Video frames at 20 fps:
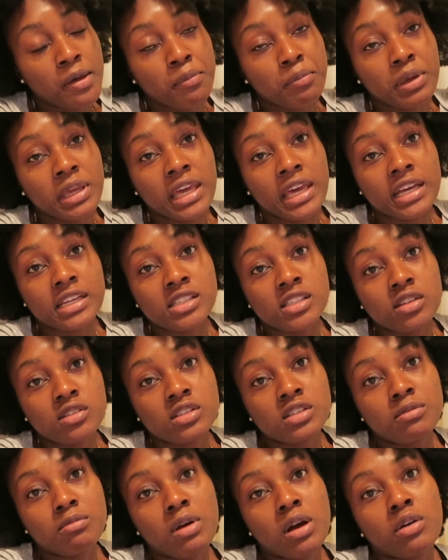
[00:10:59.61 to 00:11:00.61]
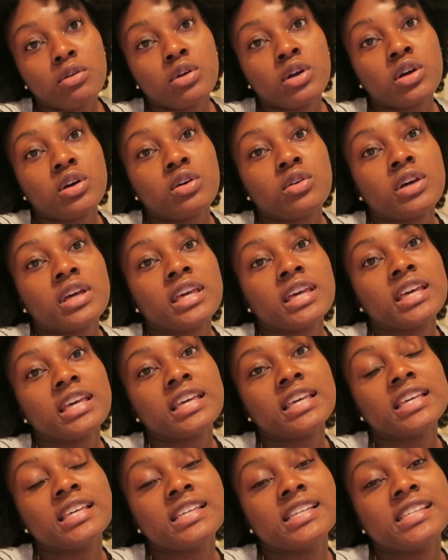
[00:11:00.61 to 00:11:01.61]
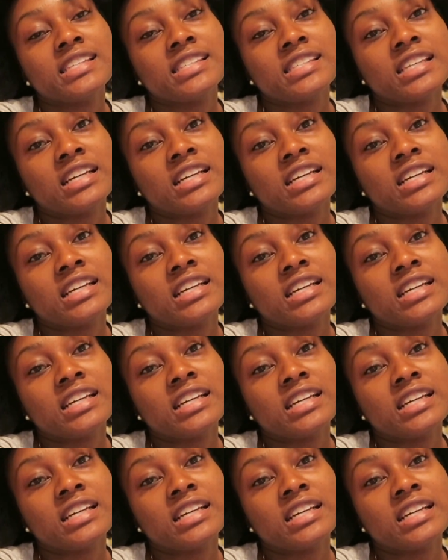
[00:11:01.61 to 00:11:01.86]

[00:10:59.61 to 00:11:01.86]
but yeah so tomorrow is